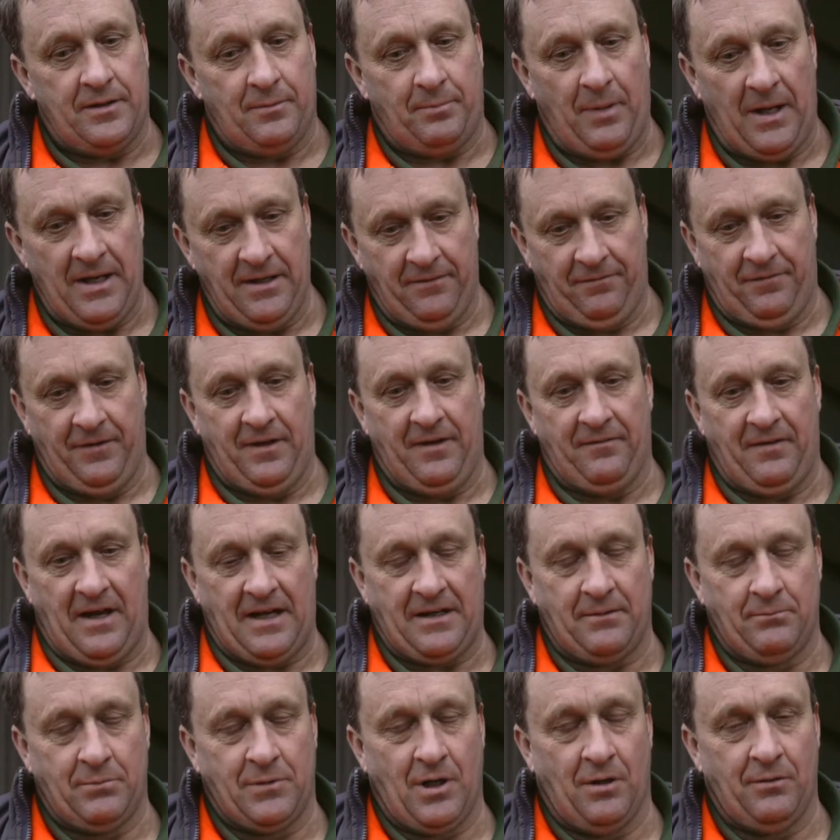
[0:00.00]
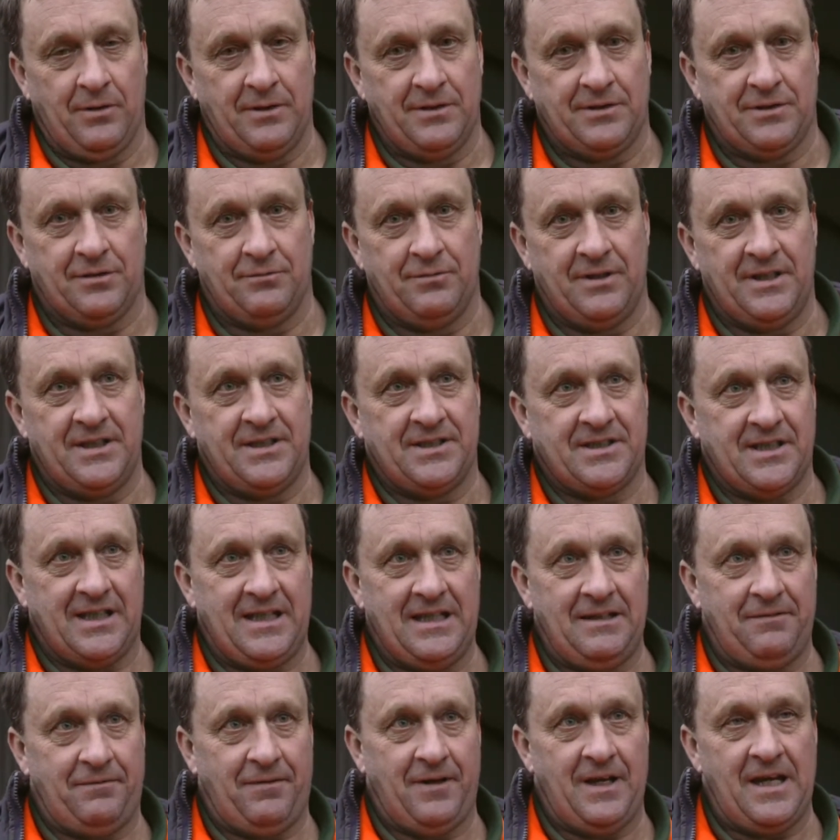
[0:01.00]
The benefit of Adam going to
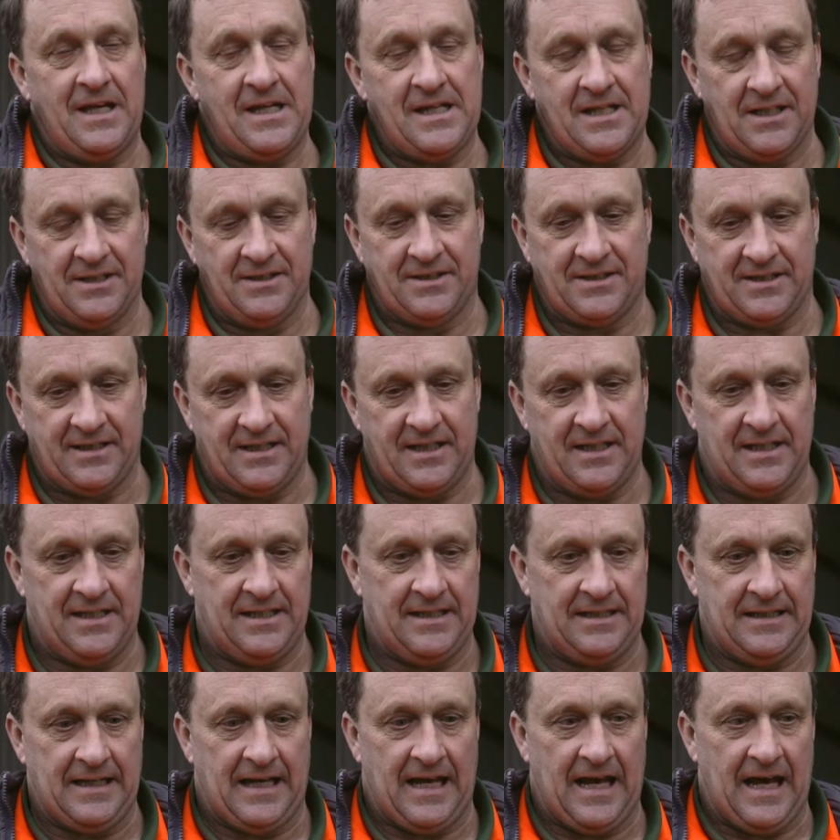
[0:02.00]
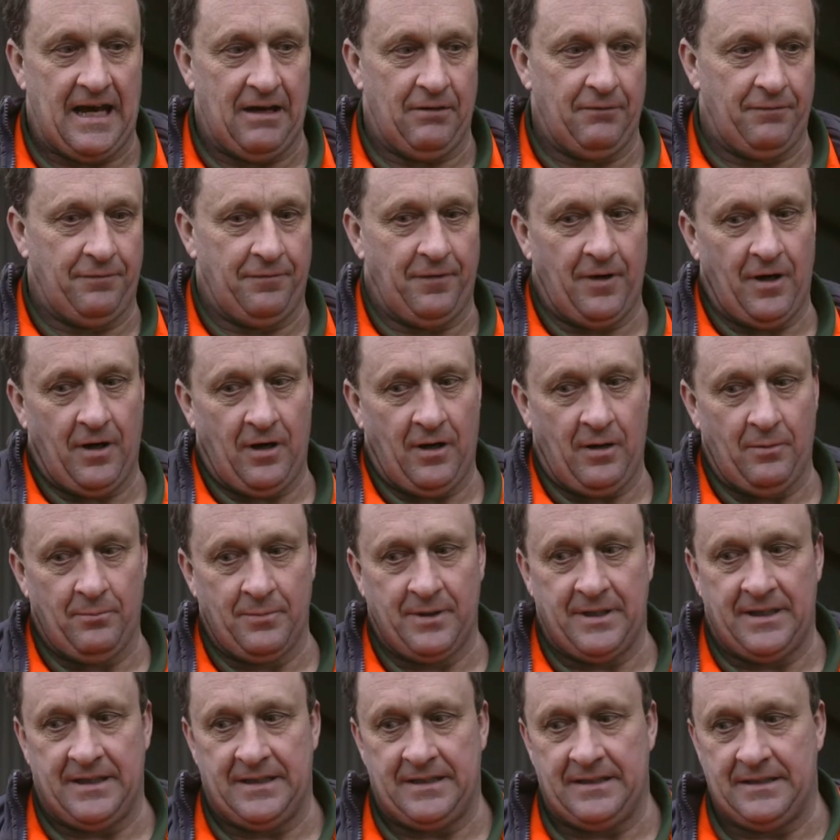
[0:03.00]
Reaseheath, he can see how
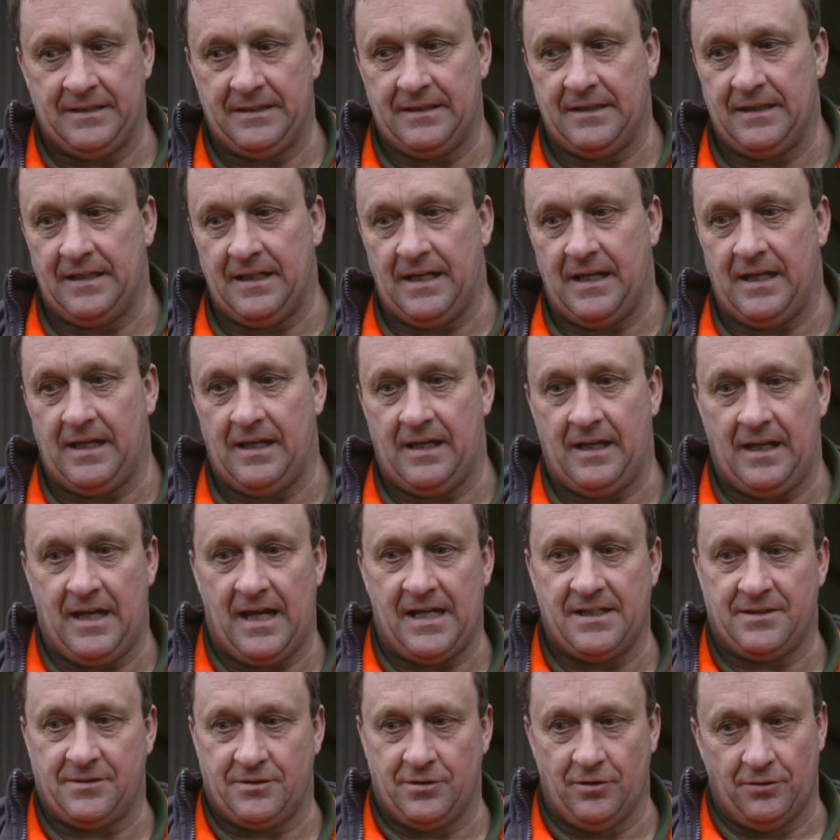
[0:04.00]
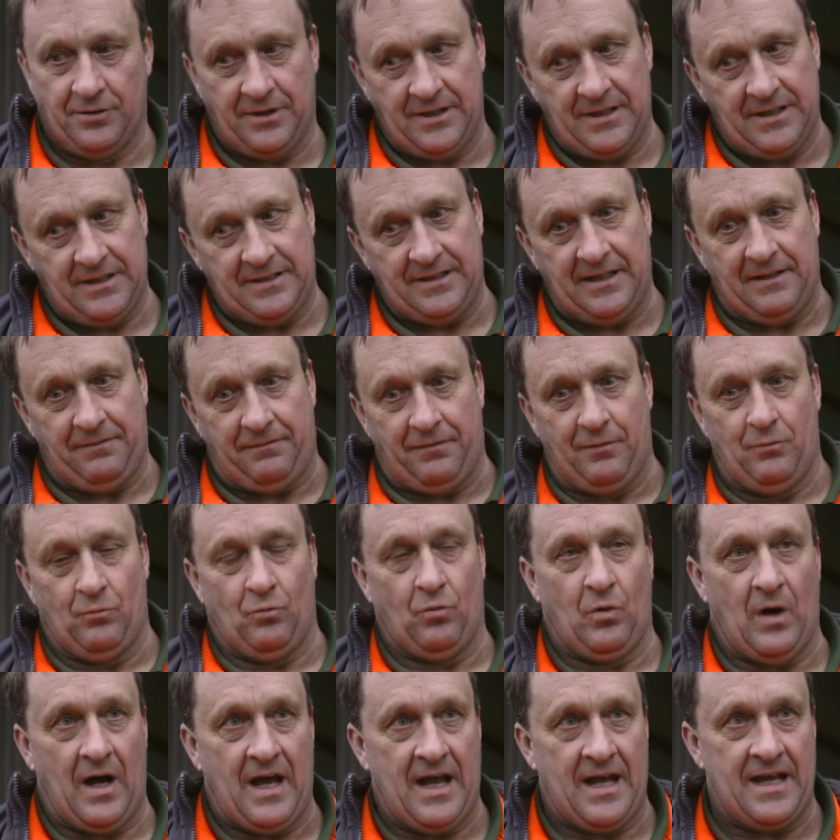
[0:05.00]
farming is done in a
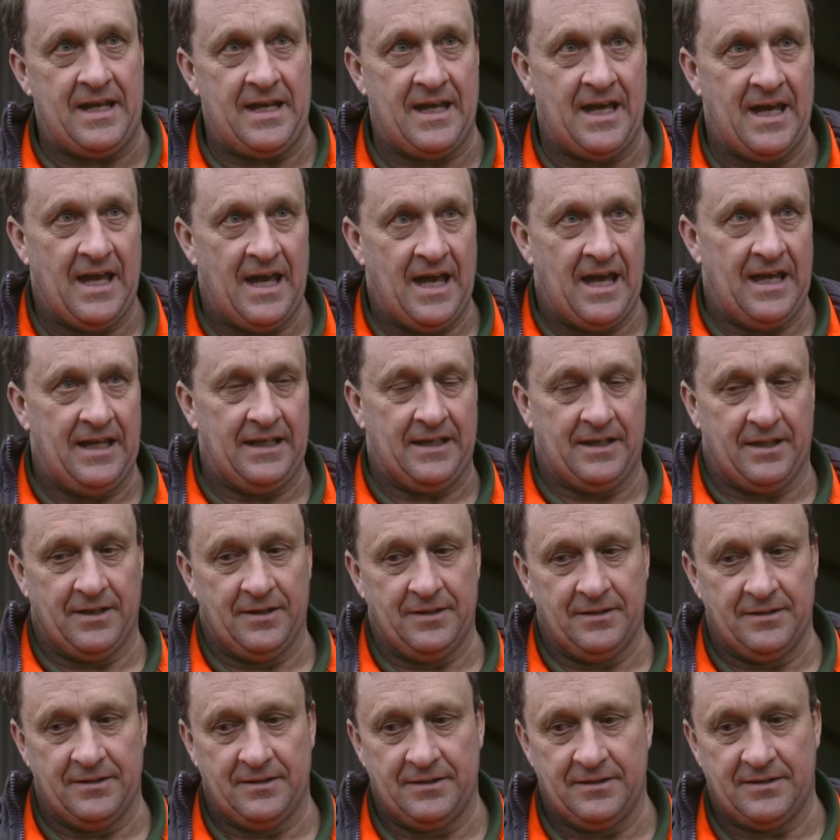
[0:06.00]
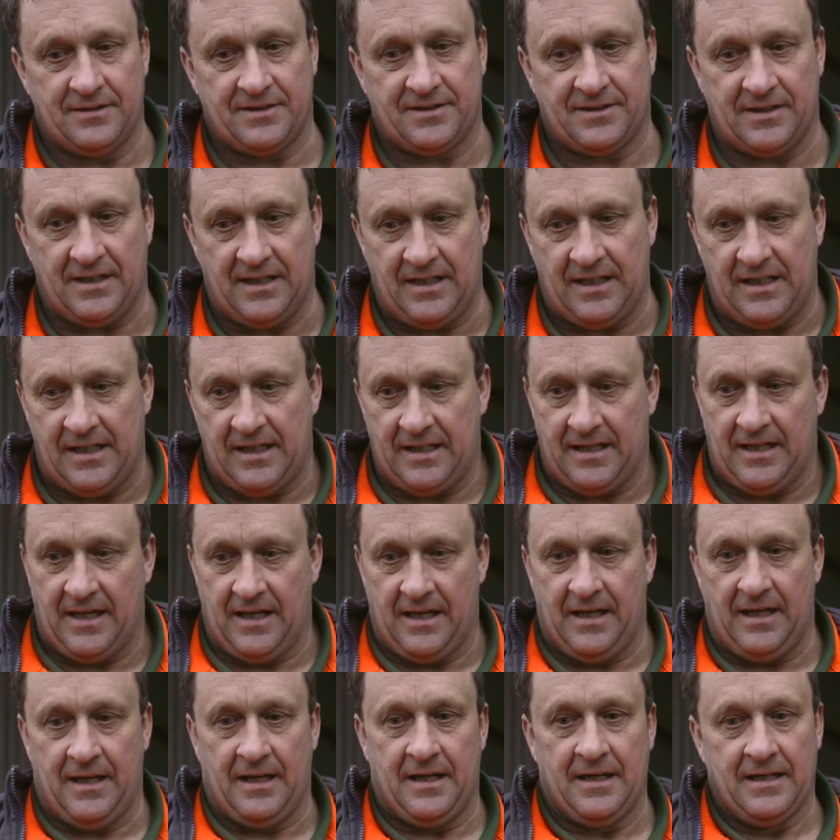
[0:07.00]
different way. He can
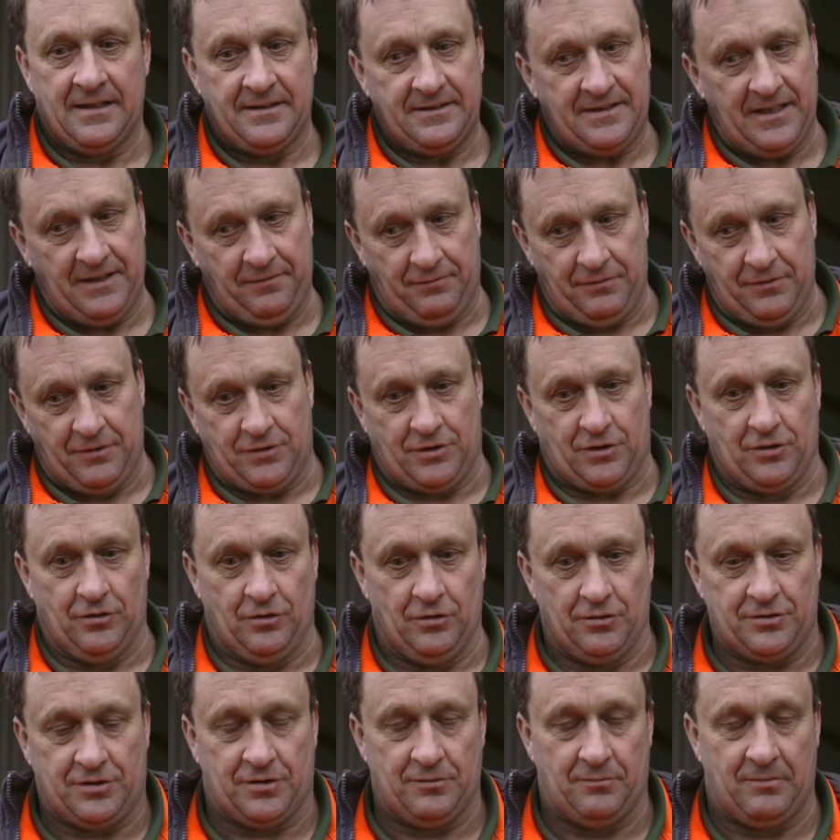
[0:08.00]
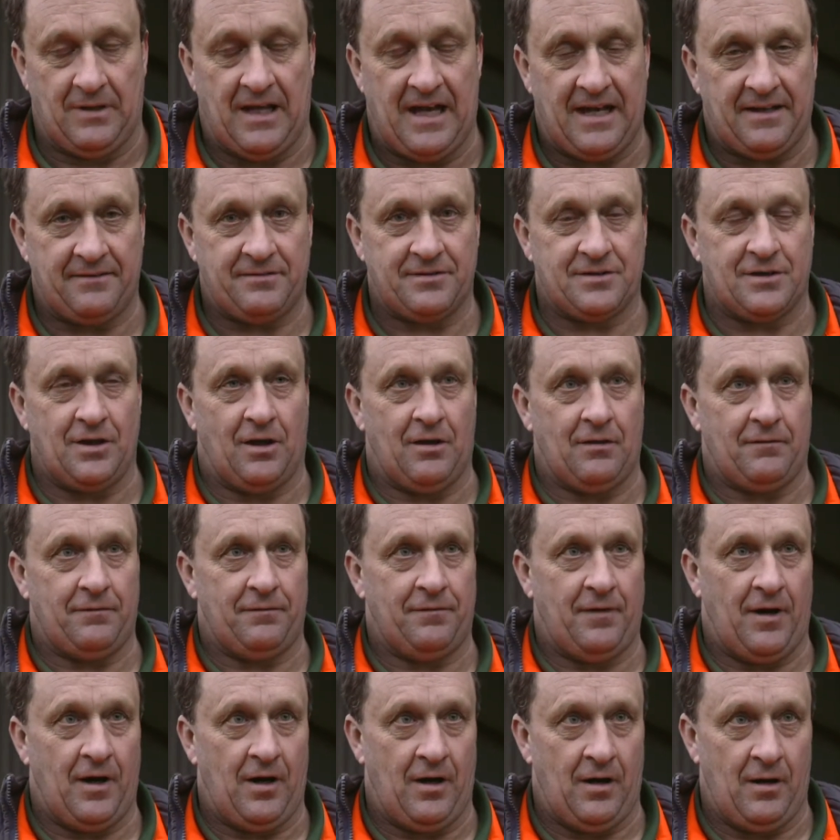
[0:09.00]
see different sorts of livestock
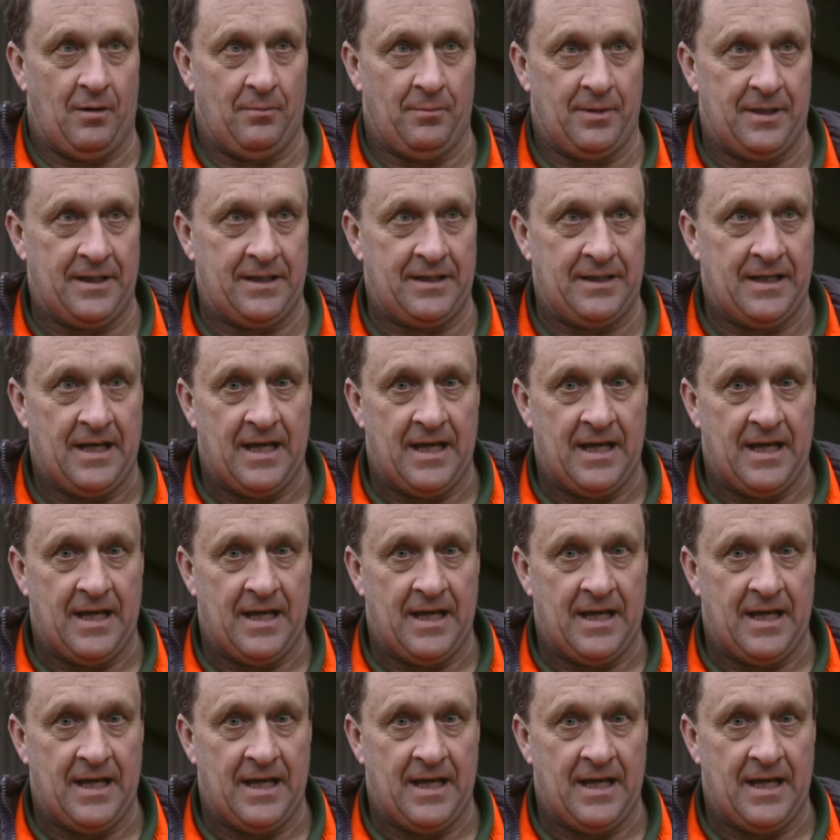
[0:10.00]
farming.